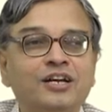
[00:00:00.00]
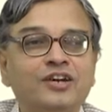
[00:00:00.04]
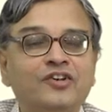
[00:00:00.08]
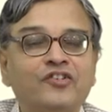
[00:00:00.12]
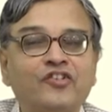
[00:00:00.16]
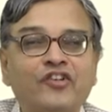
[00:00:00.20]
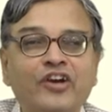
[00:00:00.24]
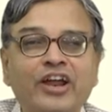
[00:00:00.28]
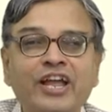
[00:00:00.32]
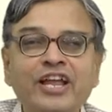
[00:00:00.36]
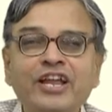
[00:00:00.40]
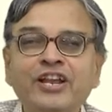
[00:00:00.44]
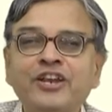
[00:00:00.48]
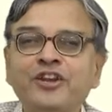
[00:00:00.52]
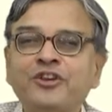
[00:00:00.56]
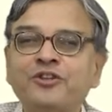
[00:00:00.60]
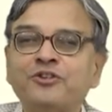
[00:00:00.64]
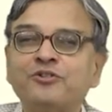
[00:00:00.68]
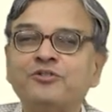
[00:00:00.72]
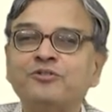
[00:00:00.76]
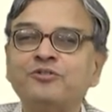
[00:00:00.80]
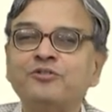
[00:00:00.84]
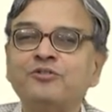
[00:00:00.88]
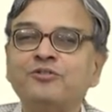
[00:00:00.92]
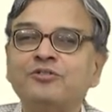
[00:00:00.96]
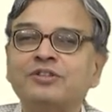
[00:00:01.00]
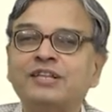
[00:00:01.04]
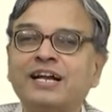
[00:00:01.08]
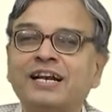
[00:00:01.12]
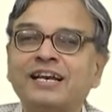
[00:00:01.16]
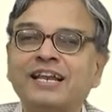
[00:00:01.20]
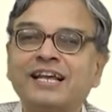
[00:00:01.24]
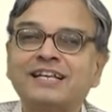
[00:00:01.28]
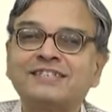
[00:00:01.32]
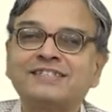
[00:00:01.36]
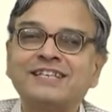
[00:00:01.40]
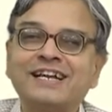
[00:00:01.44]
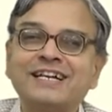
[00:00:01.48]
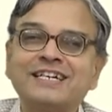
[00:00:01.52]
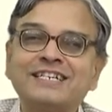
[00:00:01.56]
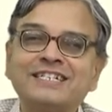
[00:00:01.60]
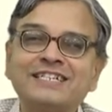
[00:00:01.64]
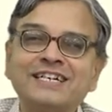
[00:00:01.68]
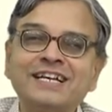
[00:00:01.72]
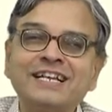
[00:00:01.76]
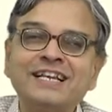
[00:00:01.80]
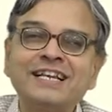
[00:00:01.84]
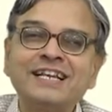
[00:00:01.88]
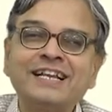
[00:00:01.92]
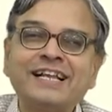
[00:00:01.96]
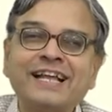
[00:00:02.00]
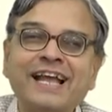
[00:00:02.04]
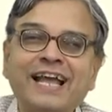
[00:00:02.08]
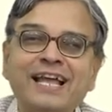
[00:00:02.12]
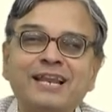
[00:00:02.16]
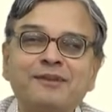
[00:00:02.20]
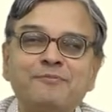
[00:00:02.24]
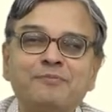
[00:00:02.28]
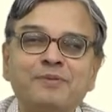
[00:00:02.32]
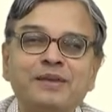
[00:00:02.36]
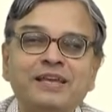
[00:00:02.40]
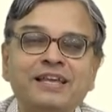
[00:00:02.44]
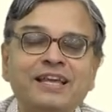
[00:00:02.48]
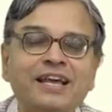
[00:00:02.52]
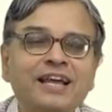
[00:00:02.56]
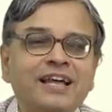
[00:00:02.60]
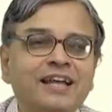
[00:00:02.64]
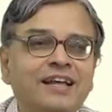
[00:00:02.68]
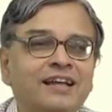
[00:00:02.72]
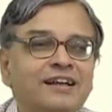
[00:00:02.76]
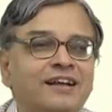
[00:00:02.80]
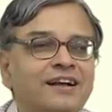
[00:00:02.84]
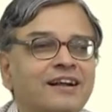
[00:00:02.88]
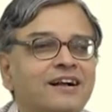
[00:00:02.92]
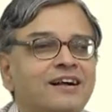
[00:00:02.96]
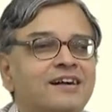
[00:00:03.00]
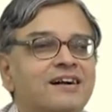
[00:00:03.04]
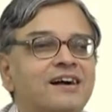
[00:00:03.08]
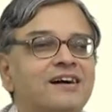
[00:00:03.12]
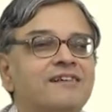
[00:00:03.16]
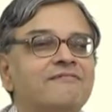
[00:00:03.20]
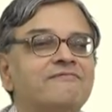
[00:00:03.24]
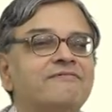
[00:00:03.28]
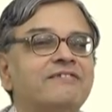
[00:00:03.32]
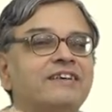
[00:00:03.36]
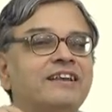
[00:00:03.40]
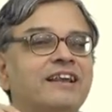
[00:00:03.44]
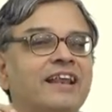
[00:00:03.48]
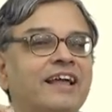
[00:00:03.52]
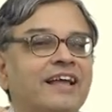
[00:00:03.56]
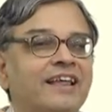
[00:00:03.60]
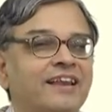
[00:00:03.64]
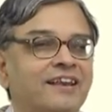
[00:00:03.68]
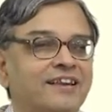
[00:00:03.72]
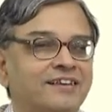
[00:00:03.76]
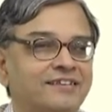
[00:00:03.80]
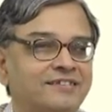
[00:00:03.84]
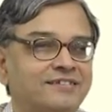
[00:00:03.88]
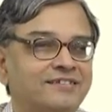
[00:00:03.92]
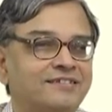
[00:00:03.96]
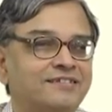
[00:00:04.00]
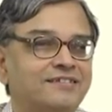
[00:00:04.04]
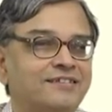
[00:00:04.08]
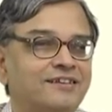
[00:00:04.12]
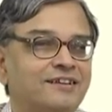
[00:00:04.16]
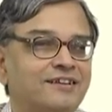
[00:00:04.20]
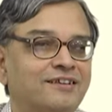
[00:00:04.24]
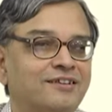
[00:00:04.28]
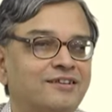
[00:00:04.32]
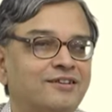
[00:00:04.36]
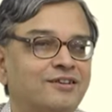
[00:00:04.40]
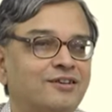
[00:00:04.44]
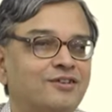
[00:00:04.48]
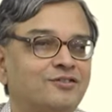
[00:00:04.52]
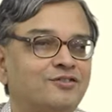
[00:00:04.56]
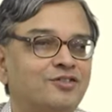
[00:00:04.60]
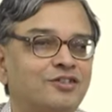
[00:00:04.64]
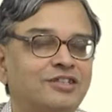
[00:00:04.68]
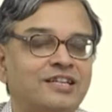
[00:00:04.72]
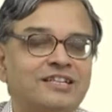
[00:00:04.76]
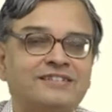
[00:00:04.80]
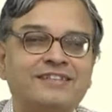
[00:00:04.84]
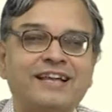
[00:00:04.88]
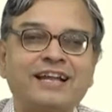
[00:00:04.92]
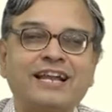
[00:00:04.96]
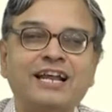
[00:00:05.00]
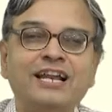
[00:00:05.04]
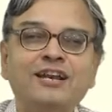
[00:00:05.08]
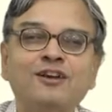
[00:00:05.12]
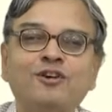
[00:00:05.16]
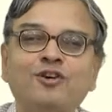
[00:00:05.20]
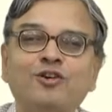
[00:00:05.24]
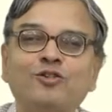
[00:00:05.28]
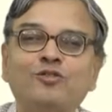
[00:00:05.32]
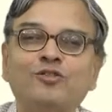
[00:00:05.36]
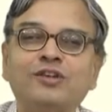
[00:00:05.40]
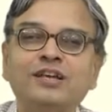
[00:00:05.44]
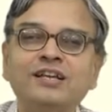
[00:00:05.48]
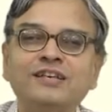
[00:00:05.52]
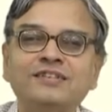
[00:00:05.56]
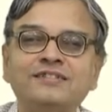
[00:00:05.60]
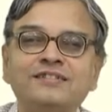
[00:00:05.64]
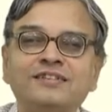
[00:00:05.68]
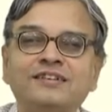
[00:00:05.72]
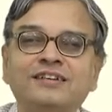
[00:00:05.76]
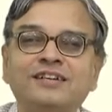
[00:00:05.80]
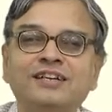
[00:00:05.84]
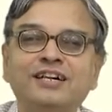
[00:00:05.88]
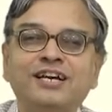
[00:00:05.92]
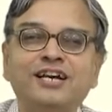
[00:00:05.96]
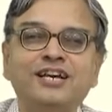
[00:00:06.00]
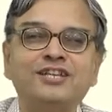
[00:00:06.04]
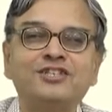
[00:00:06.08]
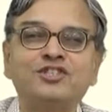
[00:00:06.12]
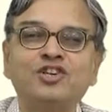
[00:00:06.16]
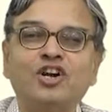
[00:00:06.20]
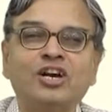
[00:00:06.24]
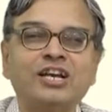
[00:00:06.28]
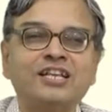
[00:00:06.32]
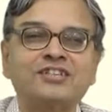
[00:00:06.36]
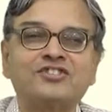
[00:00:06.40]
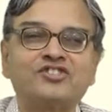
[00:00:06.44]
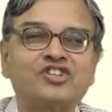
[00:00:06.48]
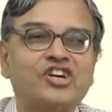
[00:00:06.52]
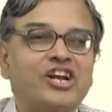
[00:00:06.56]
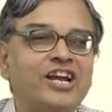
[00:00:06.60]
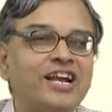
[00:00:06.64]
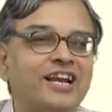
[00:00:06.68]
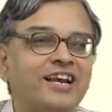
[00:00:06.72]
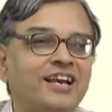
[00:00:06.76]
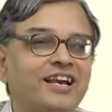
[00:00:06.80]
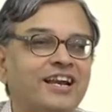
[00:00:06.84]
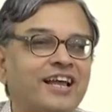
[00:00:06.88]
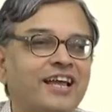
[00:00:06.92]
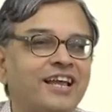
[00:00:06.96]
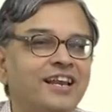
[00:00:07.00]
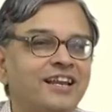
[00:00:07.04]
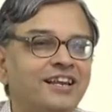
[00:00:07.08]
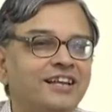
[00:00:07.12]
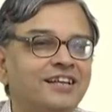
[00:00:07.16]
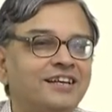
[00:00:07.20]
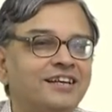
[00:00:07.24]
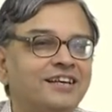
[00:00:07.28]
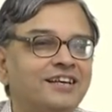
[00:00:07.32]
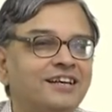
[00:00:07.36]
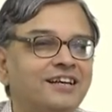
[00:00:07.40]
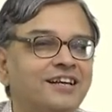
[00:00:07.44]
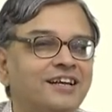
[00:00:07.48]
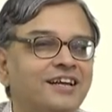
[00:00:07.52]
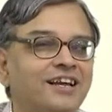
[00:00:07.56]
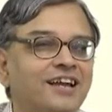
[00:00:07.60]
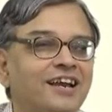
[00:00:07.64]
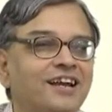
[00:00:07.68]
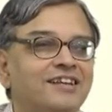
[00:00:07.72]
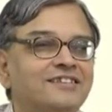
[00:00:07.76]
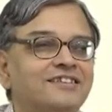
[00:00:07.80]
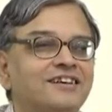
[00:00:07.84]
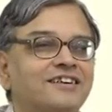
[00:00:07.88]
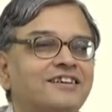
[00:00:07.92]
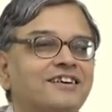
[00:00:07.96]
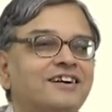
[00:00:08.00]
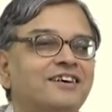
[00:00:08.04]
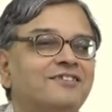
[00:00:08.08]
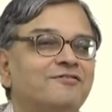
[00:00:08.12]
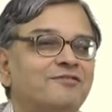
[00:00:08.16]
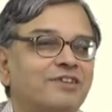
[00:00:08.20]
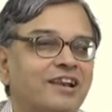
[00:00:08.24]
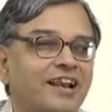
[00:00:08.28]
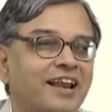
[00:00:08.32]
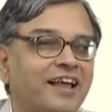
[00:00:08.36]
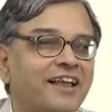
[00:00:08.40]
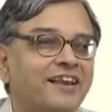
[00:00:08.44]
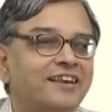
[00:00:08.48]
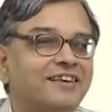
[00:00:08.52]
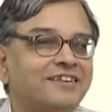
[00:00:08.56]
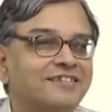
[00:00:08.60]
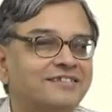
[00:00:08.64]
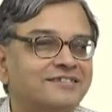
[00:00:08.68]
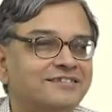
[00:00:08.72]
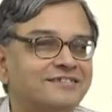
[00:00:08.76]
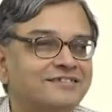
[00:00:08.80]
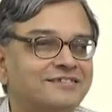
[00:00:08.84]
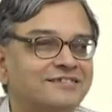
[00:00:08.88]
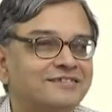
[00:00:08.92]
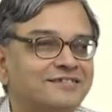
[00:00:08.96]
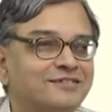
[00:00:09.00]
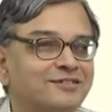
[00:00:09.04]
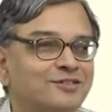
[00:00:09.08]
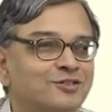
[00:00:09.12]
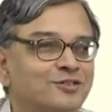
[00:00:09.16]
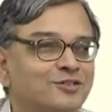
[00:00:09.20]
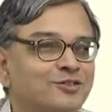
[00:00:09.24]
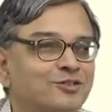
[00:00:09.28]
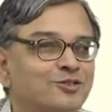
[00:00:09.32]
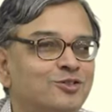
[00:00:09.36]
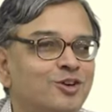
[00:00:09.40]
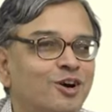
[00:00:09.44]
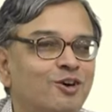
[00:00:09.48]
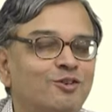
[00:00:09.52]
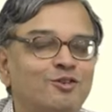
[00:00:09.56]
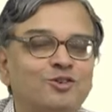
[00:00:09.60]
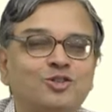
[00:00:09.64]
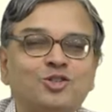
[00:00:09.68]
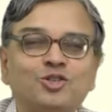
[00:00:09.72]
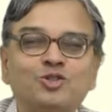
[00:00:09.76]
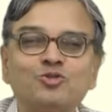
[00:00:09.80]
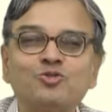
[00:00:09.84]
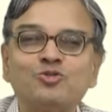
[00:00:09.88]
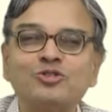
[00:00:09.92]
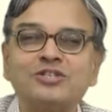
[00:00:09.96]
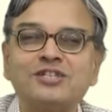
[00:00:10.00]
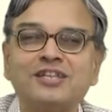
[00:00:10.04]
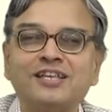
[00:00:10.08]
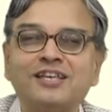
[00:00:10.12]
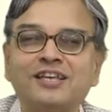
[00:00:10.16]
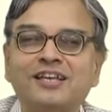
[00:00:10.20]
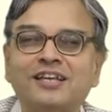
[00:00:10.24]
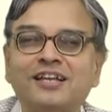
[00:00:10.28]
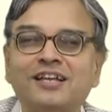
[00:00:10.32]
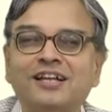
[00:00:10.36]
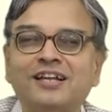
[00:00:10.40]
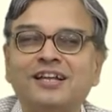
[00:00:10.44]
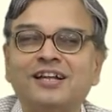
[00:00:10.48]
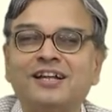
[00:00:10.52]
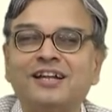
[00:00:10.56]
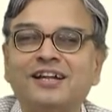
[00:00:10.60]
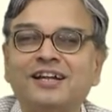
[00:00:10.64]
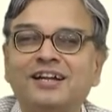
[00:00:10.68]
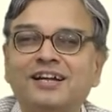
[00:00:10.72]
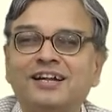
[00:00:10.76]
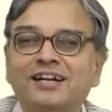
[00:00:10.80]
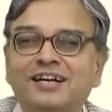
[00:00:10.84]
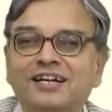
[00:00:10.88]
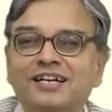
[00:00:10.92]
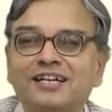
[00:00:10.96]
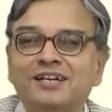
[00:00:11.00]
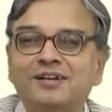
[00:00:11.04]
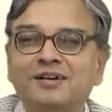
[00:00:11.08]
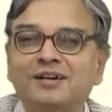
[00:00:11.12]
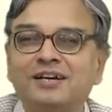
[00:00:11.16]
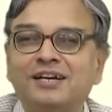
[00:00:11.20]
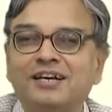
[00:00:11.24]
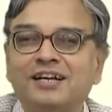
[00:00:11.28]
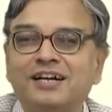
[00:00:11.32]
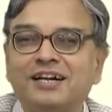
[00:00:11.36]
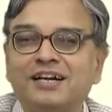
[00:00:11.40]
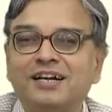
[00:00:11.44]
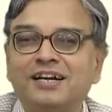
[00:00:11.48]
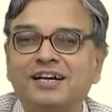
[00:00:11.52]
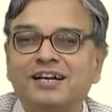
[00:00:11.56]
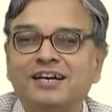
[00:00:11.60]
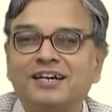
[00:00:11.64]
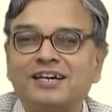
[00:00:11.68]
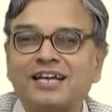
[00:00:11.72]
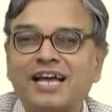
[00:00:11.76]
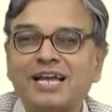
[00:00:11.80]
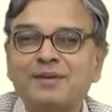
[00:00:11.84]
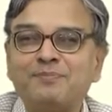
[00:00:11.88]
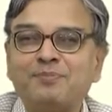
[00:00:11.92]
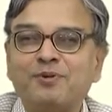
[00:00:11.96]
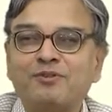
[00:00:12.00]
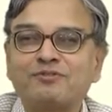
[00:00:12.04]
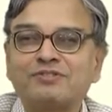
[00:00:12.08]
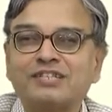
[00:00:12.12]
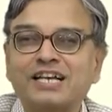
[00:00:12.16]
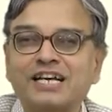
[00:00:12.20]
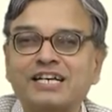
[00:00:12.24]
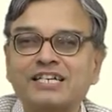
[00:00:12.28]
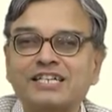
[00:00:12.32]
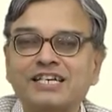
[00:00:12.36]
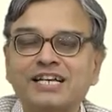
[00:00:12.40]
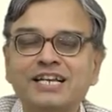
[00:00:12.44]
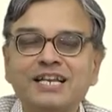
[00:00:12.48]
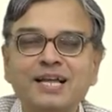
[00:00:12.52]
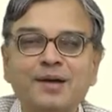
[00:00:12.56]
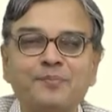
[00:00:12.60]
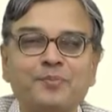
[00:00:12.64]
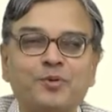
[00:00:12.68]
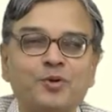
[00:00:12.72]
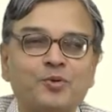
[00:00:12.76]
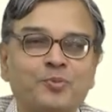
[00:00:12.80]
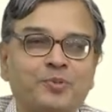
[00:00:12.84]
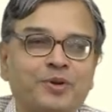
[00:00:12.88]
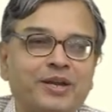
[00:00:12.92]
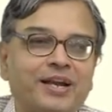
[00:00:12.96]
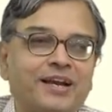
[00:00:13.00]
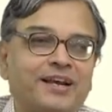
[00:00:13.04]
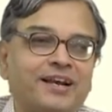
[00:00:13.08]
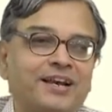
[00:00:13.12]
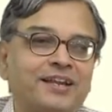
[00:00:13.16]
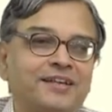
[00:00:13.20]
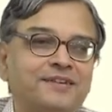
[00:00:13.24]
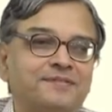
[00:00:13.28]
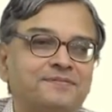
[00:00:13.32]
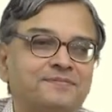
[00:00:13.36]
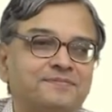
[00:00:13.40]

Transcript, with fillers: trained you that a section can be a curved line. So, the second clue is it is not a straight line, it is a curved line. You have to choose the type of section appropriately.